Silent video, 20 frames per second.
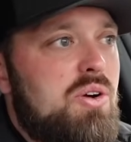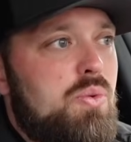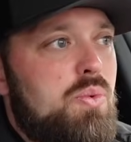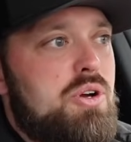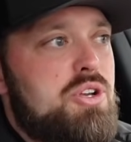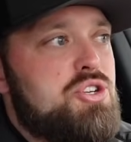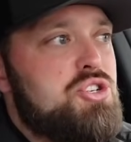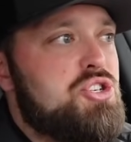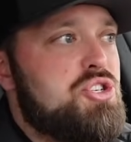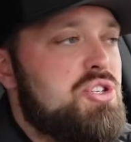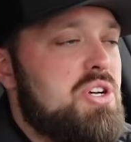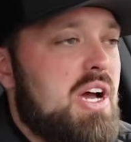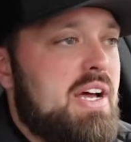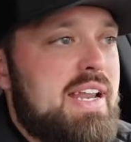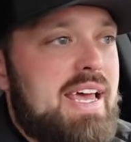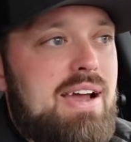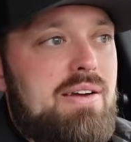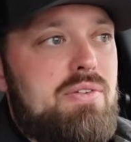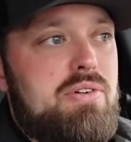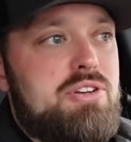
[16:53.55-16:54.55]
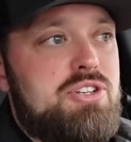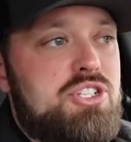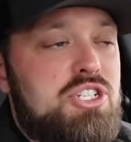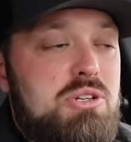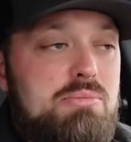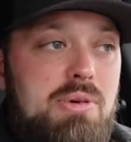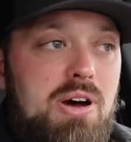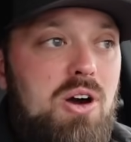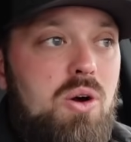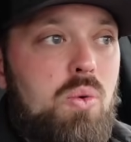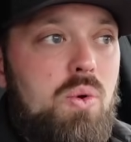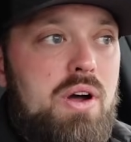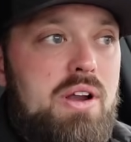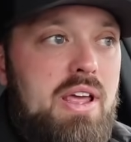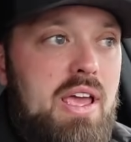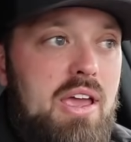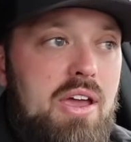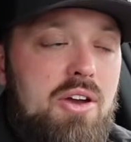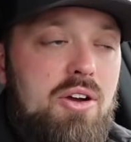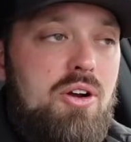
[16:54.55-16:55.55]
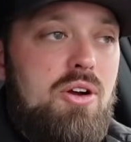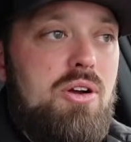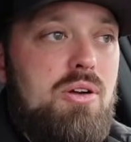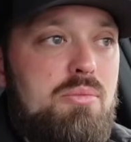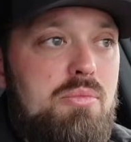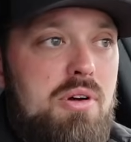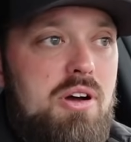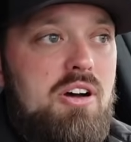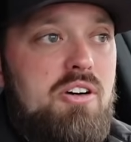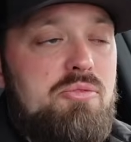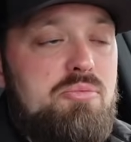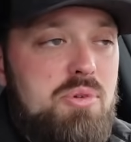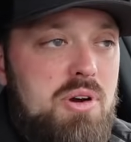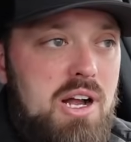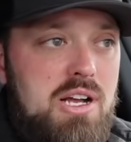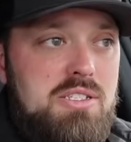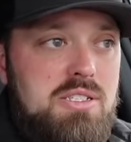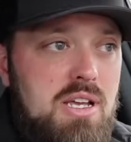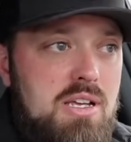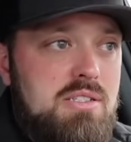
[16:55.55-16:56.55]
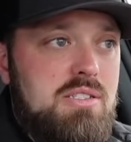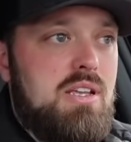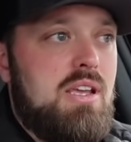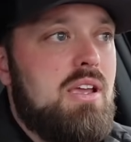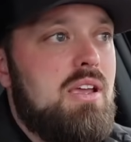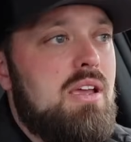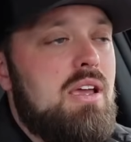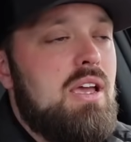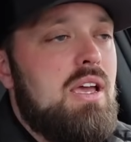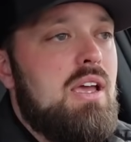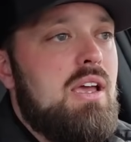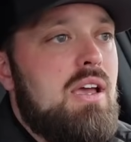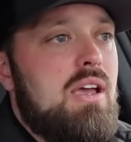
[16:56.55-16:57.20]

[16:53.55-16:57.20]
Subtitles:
which on average is about 1 acre of processing,